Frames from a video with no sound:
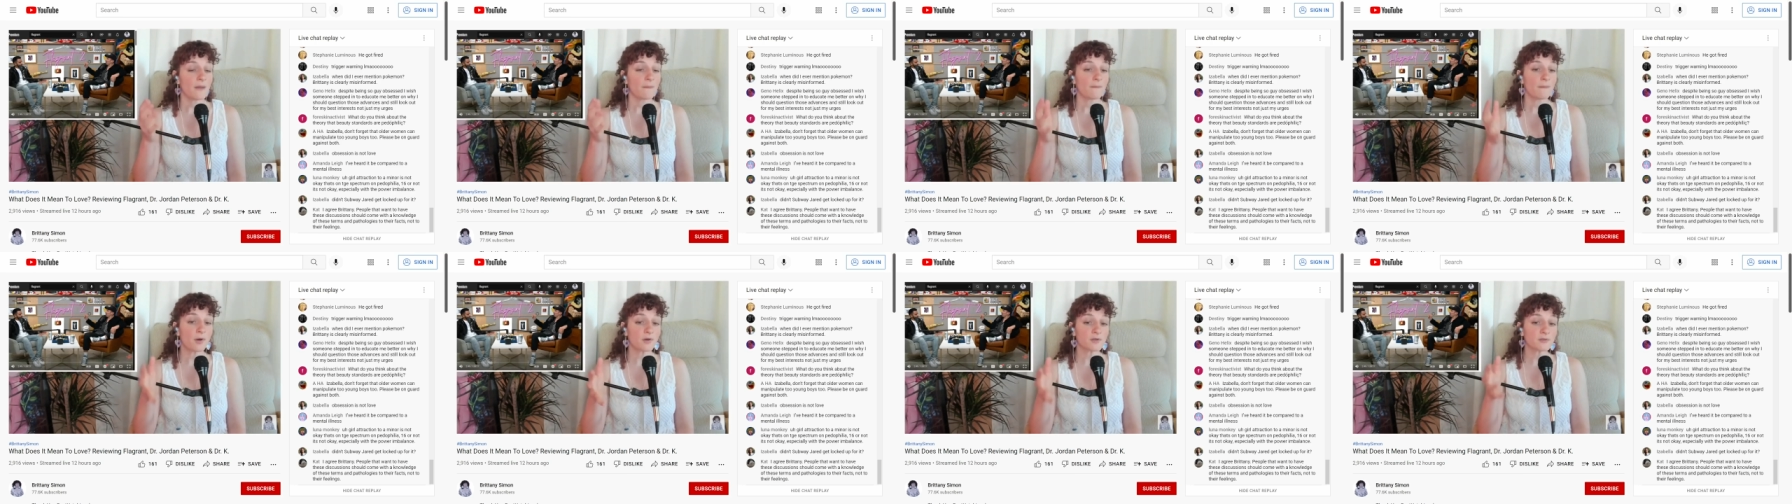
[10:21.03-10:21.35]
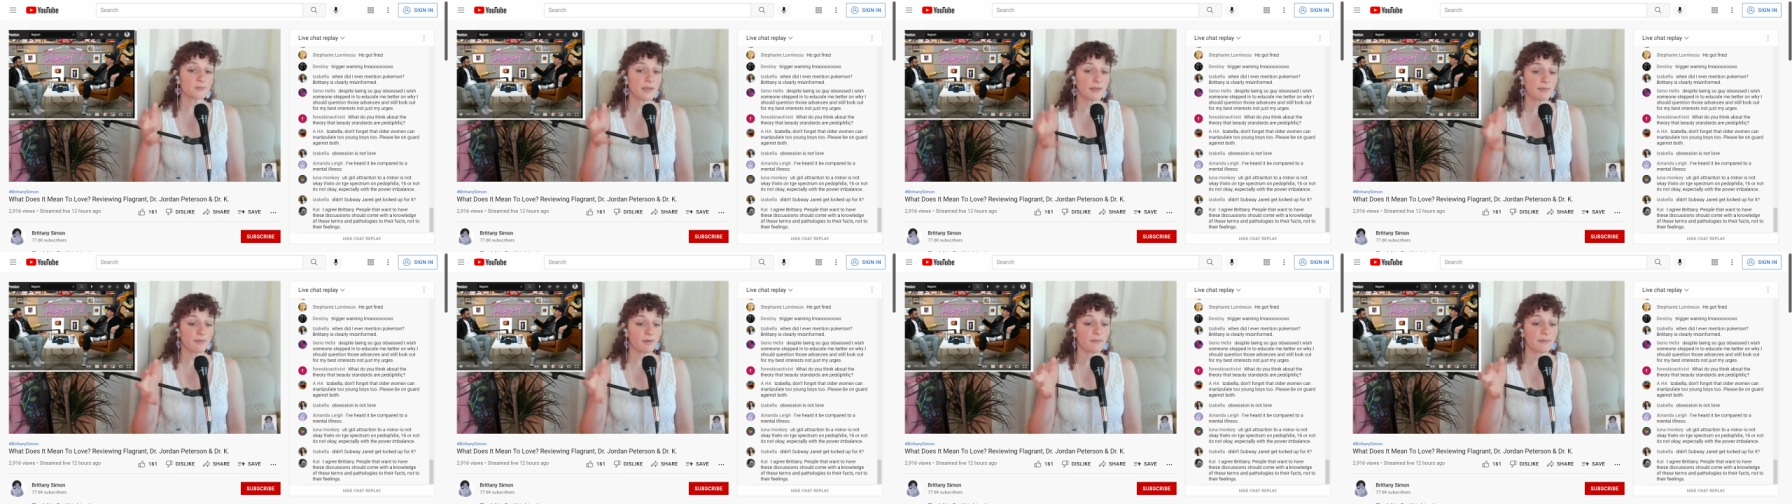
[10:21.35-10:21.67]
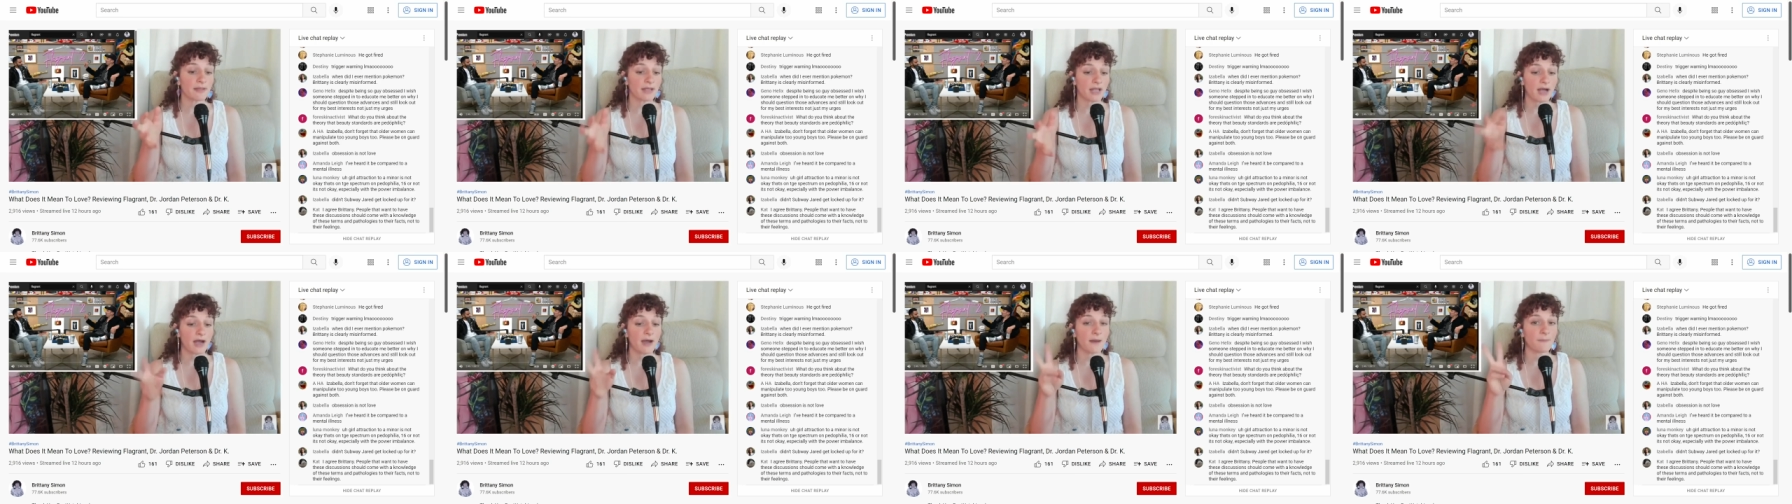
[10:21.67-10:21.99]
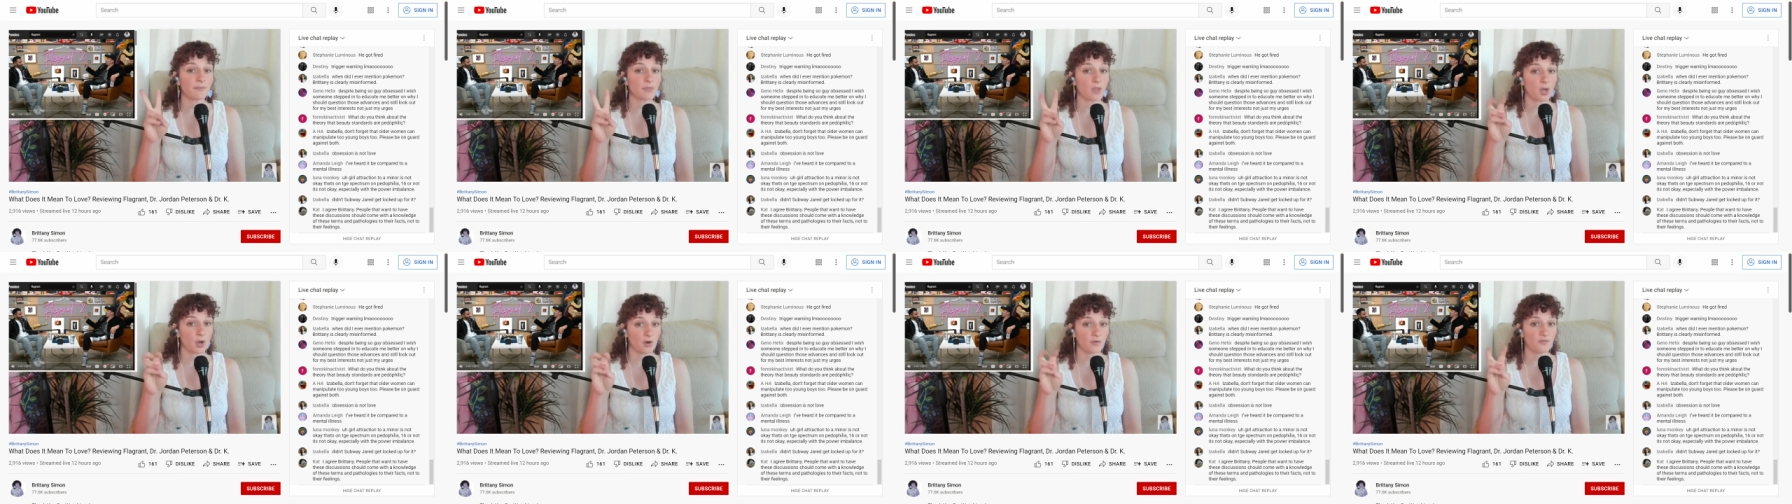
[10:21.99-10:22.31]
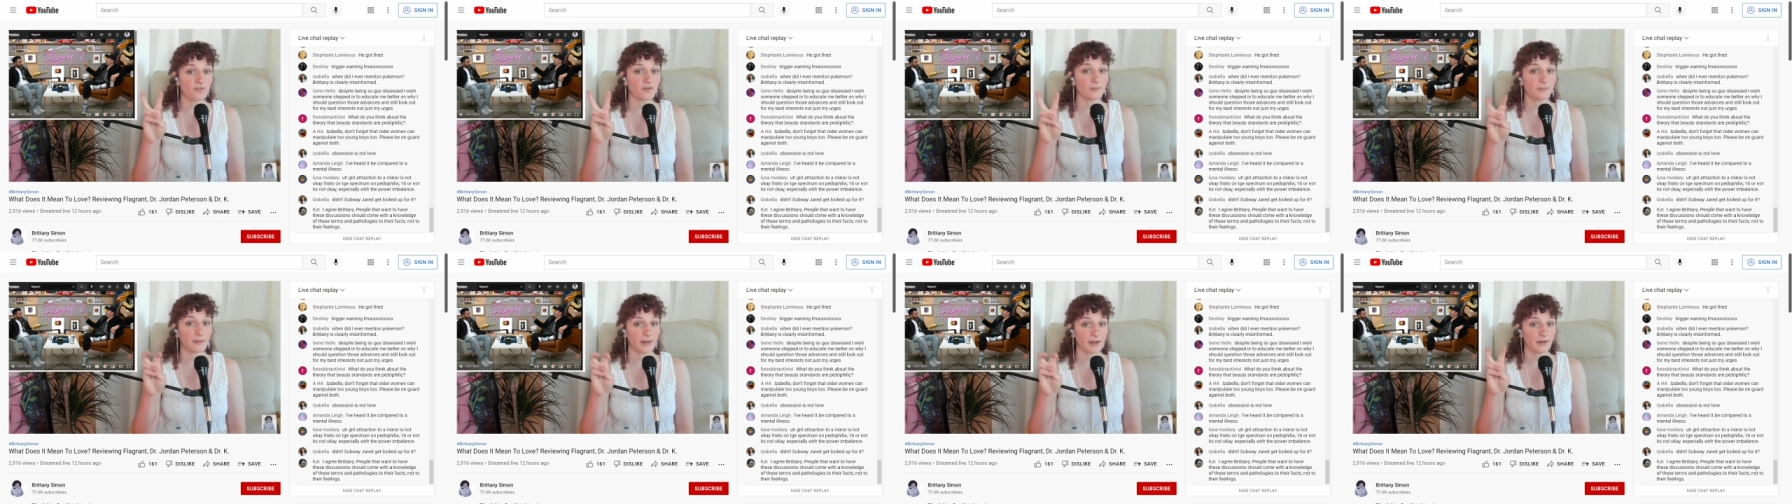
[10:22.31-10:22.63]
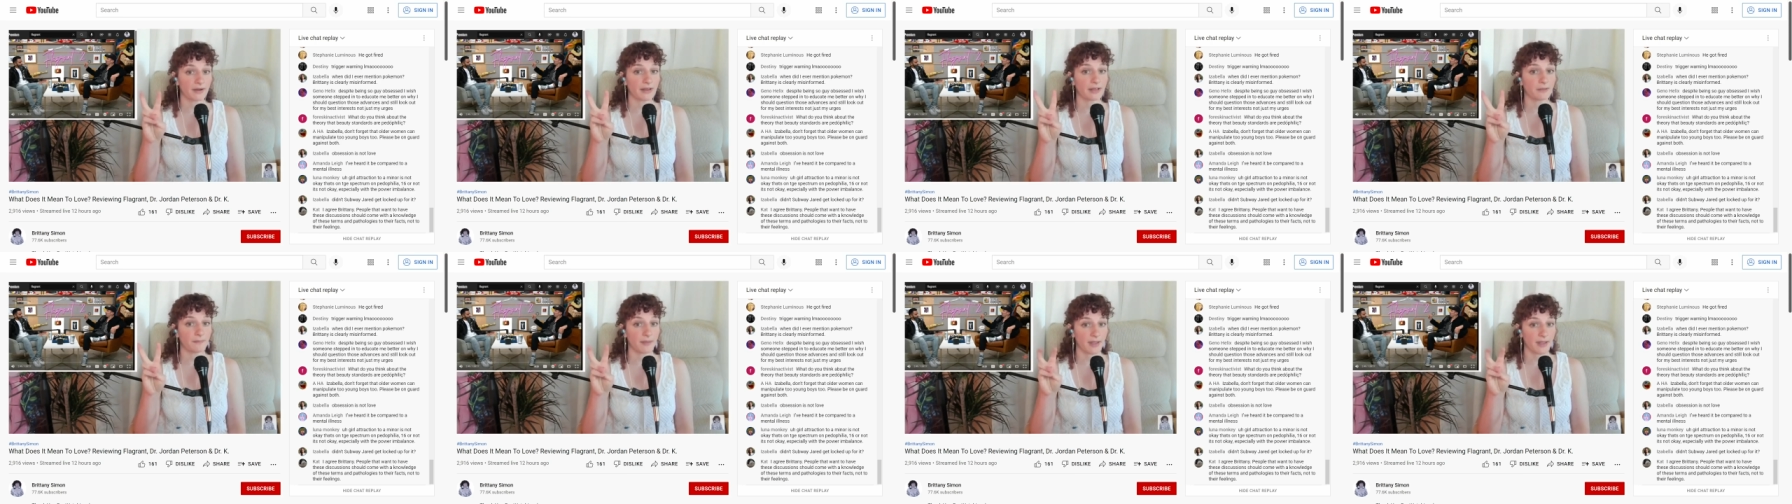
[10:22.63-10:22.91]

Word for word: Most people become overbearing